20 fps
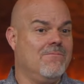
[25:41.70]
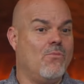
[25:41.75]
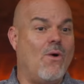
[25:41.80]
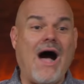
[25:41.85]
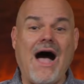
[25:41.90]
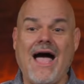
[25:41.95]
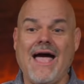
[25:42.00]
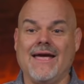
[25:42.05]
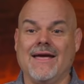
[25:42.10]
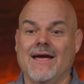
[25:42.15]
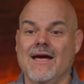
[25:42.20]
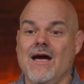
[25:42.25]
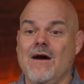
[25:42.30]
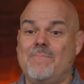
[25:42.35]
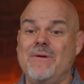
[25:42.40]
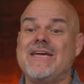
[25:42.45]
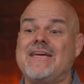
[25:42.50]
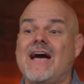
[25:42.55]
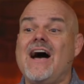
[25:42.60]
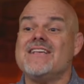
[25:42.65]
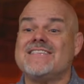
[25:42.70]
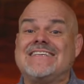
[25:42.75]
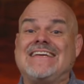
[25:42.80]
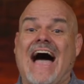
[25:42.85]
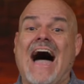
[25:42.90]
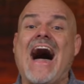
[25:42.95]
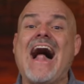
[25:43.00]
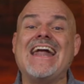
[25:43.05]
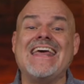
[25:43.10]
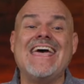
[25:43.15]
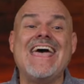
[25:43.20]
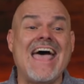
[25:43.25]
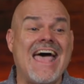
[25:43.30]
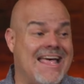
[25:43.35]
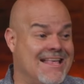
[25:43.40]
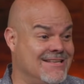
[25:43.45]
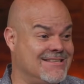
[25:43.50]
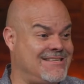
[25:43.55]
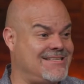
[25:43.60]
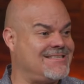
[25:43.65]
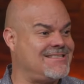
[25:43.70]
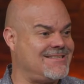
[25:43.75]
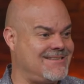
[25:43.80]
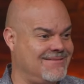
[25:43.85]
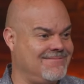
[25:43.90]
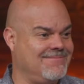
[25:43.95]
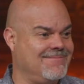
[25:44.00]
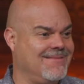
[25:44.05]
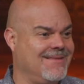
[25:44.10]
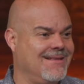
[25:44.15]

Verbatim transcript: Why? Because God is.